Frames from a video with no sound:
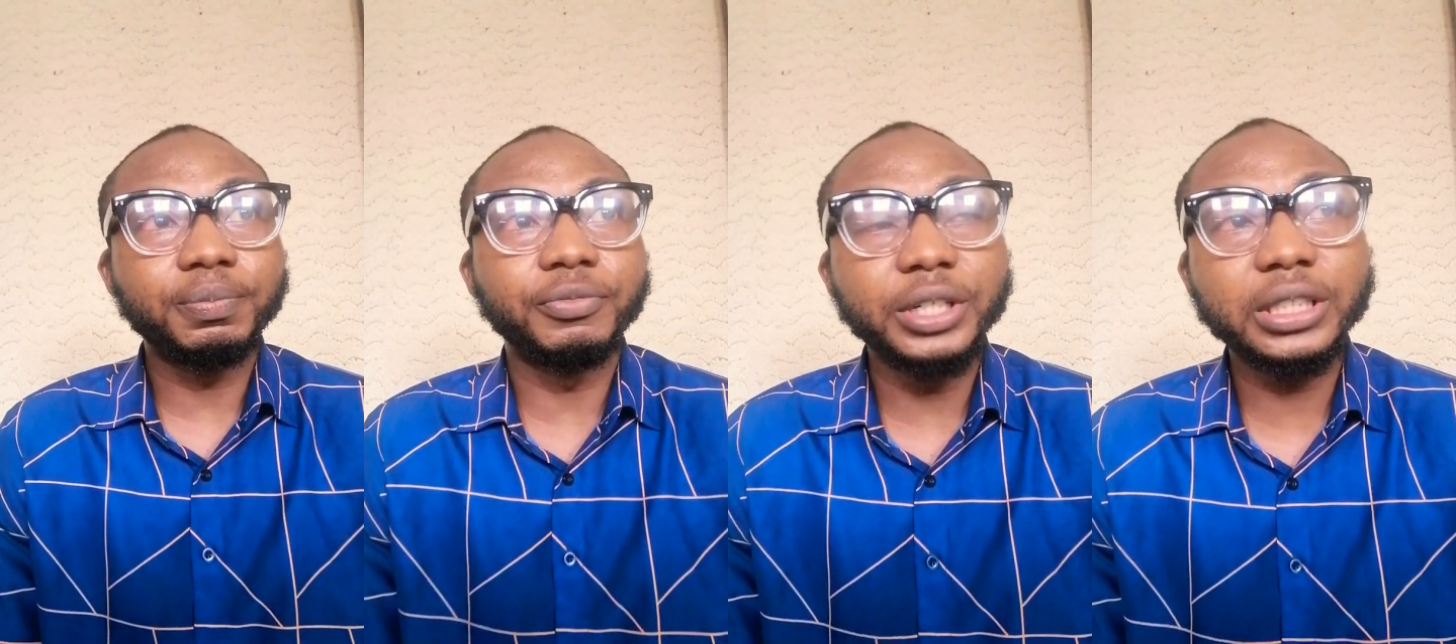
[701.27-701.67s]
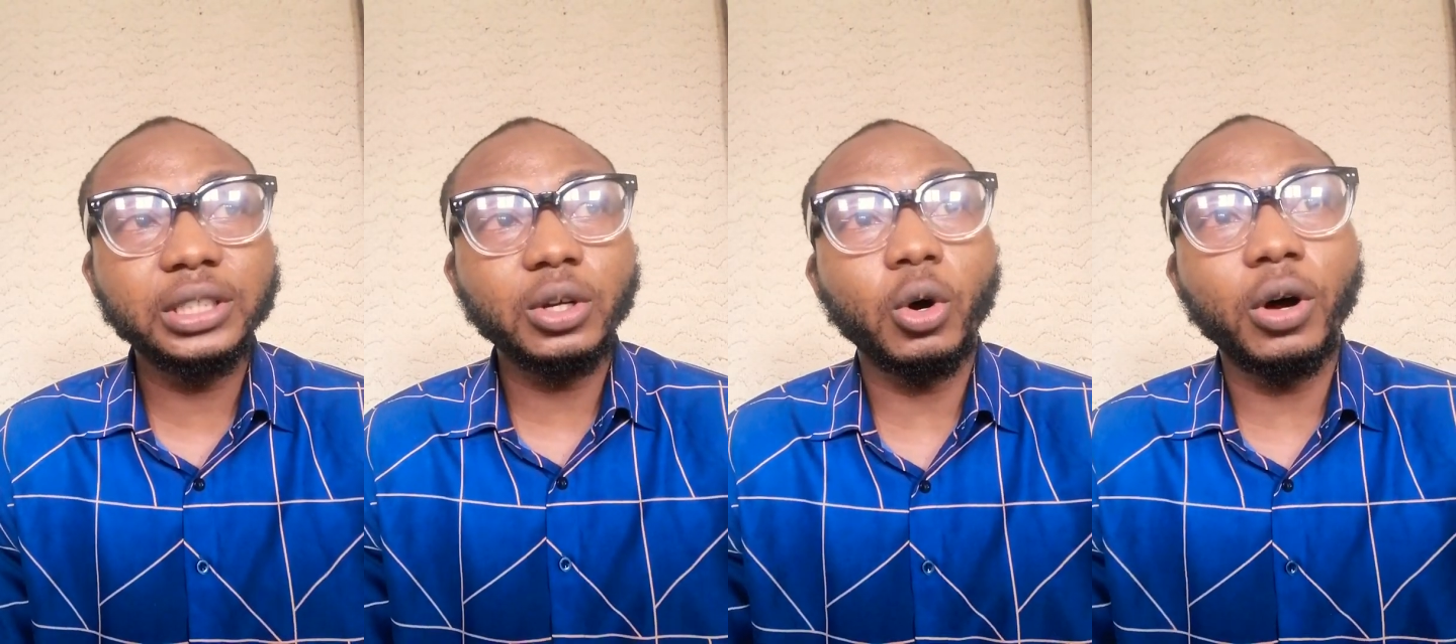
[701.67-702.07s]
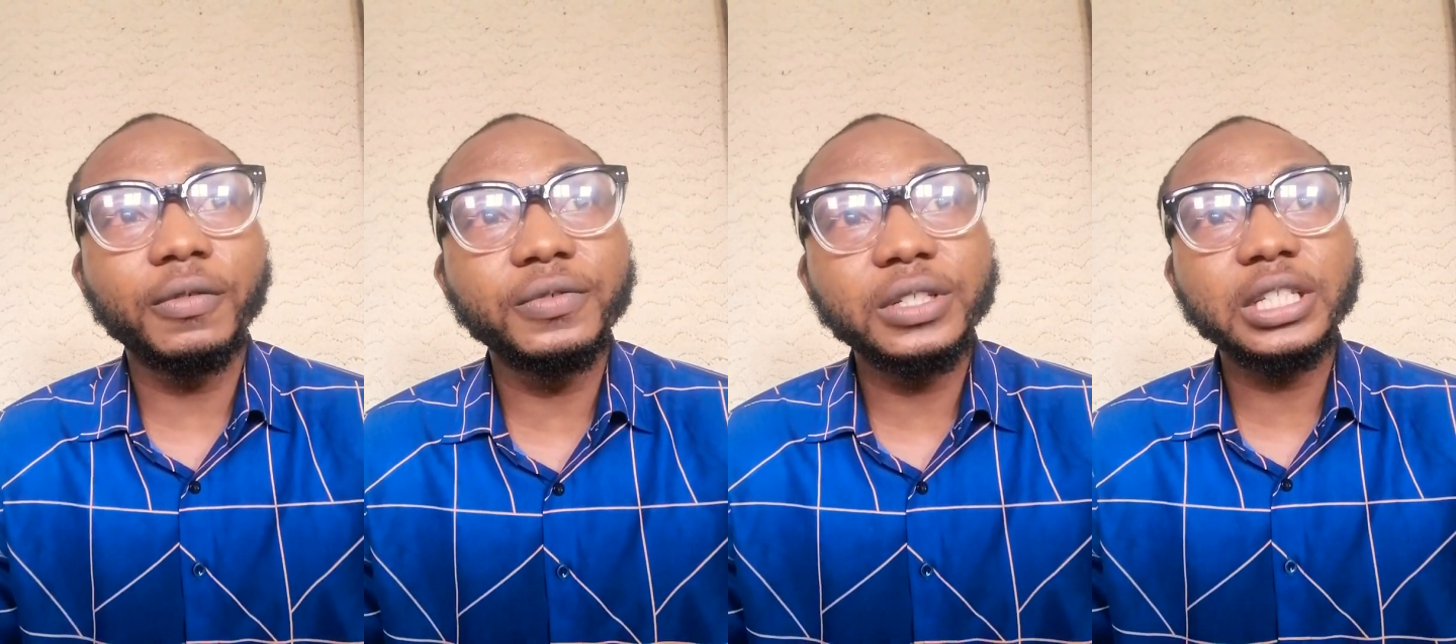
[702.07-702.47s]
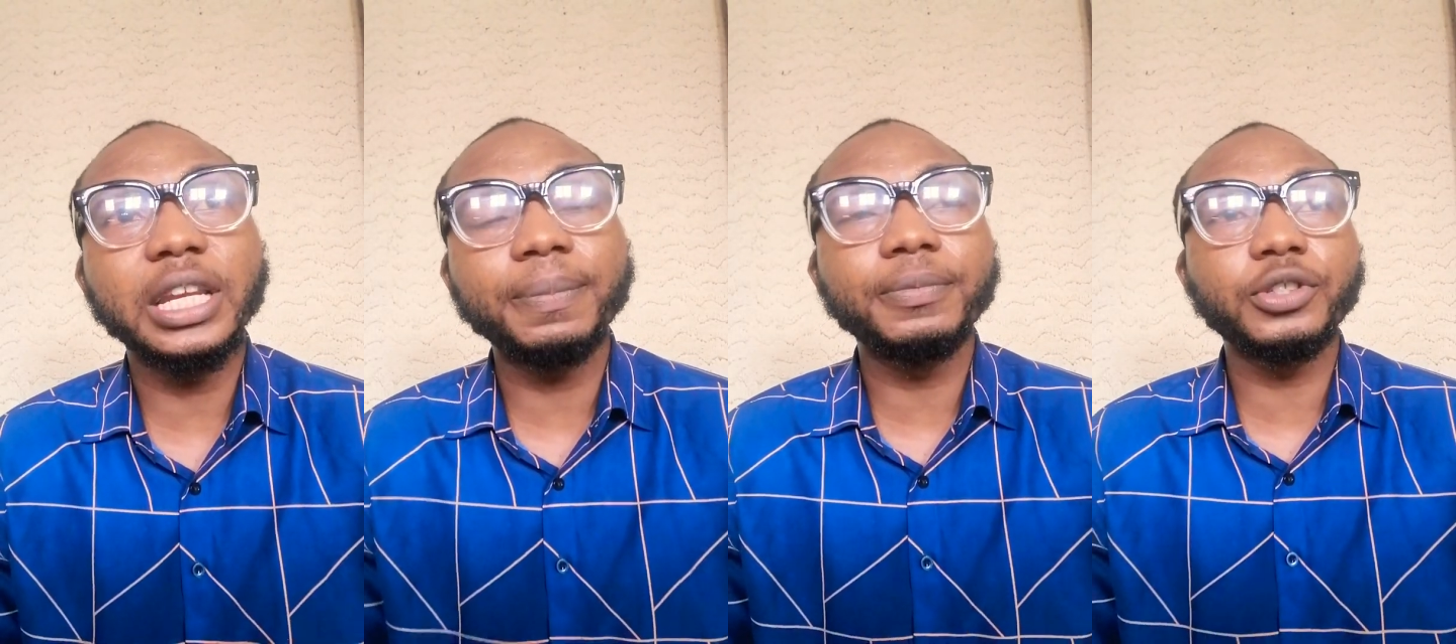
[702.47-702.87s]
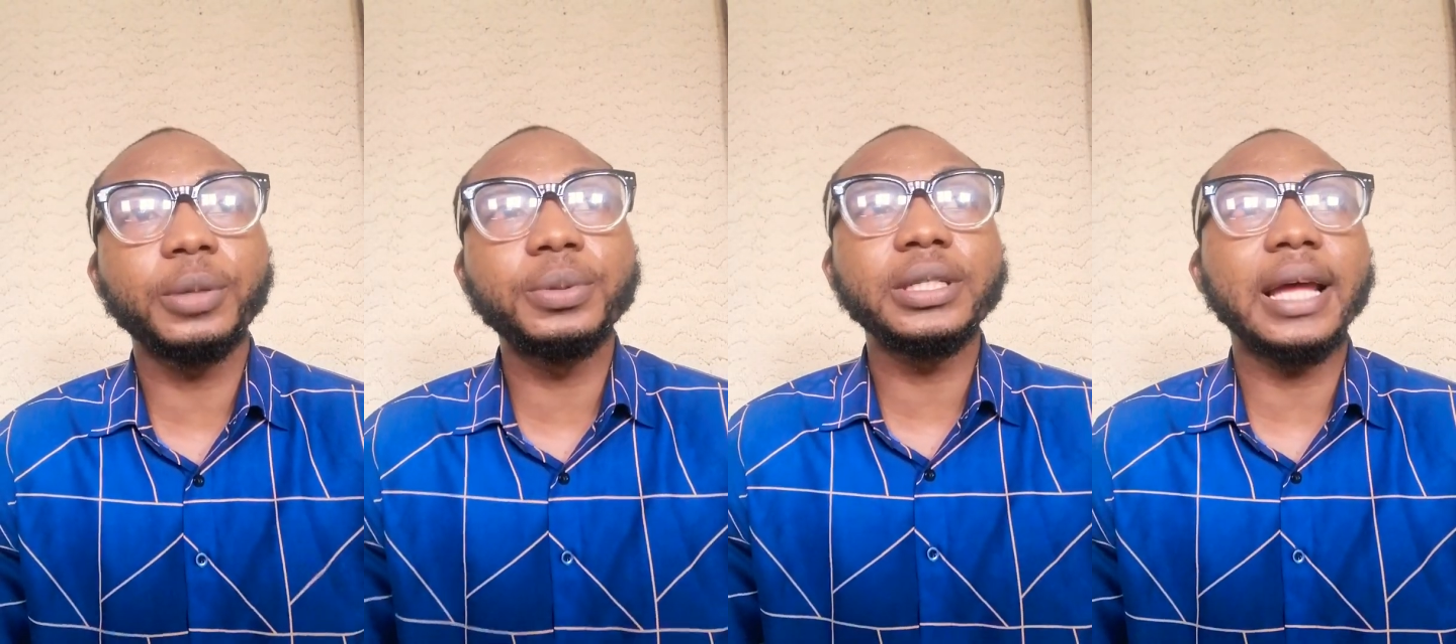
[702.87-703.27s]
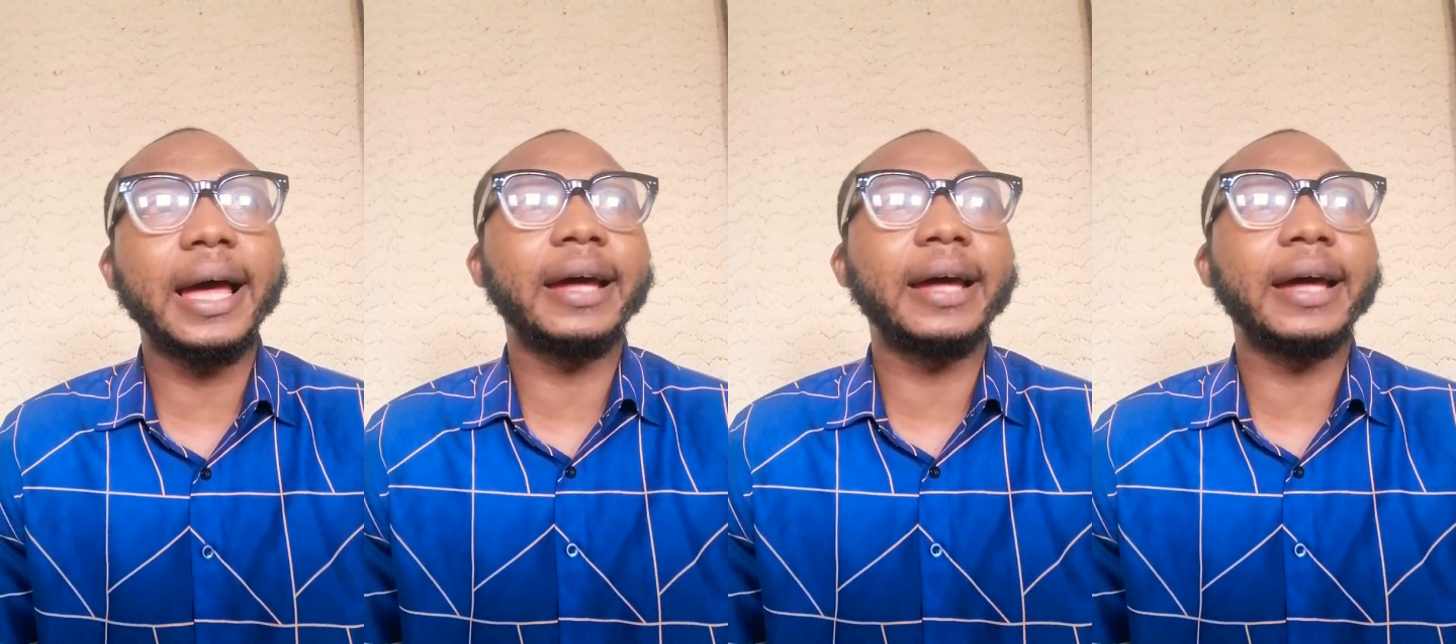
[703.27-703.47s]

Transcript: risk of slip, trips,